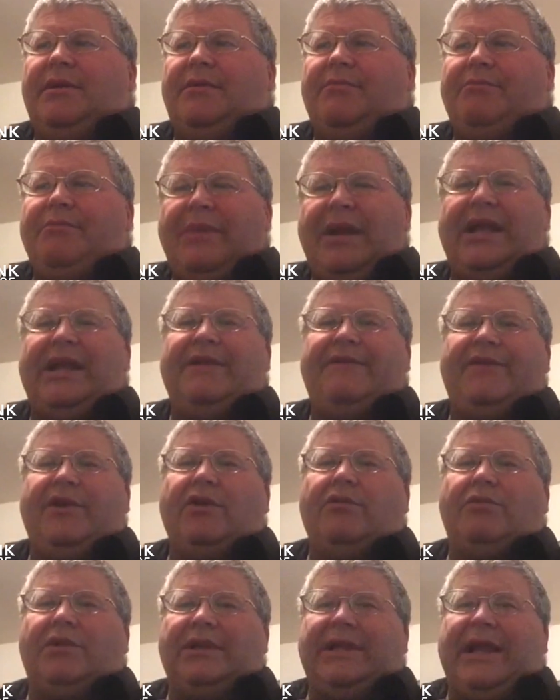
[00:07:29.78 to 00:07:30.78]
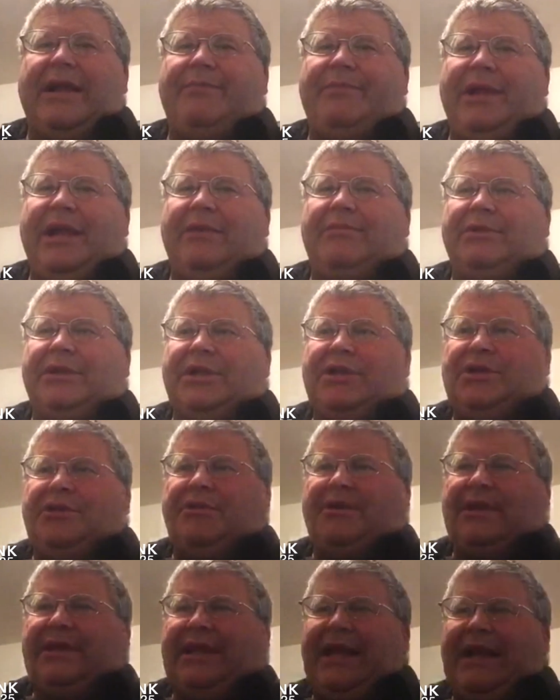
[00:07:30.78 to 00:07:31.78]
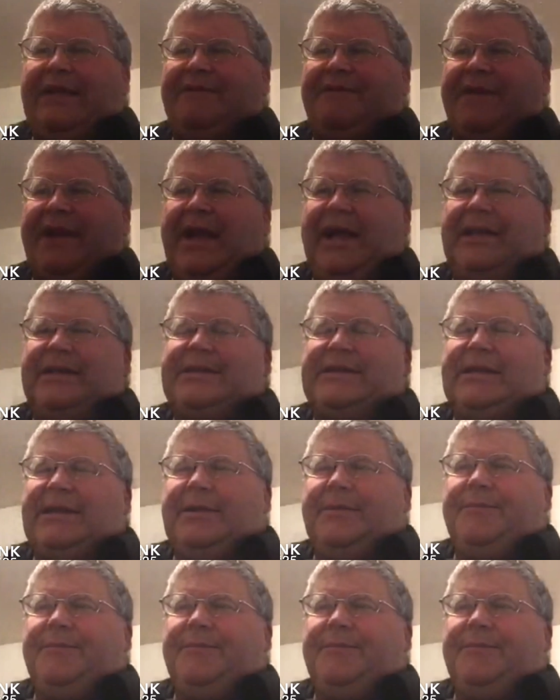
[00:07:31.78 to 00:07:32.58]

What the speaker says: Many of you will not be able to do it that fast.